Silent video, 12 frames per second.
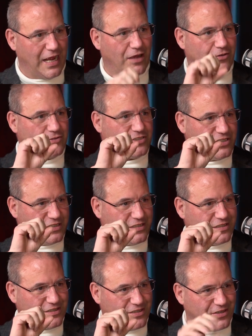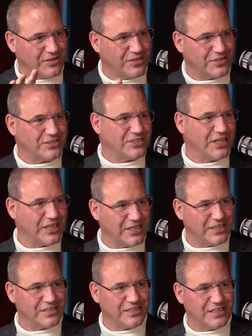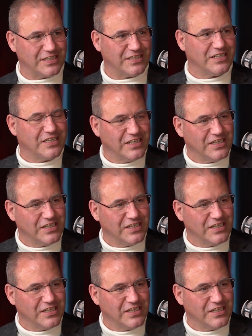house, and you're seeing it, and then.